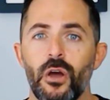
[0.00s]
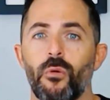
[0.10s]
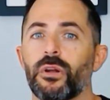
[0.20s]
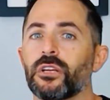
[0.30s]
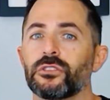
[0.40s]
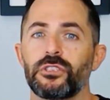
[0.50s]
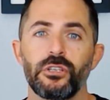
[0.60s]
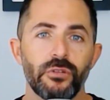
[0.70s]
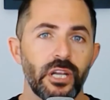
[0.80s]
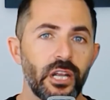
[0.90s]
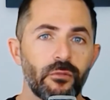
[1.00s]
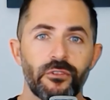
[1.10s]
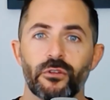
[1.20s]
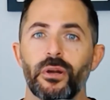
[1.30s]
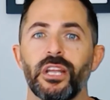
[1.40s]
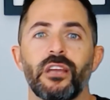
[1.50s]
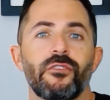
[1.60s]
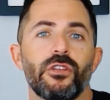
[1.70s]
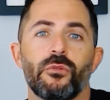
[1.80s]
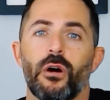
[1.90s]
What else do you need? We've already
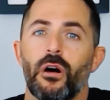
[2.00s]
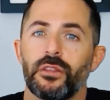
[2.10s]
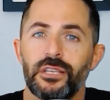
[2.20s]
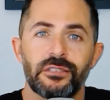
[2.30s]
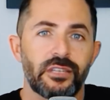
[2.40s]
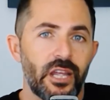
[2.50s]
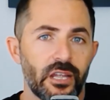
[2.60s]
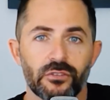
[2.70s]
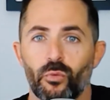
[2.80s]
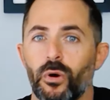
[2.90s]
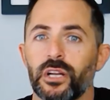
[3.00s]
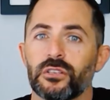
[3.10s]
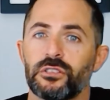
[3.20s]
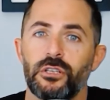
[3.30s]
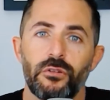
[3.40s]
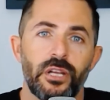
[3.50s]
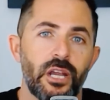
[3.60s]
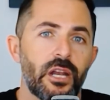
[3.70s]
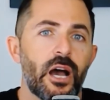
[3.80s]
given you all these things. What else do you need?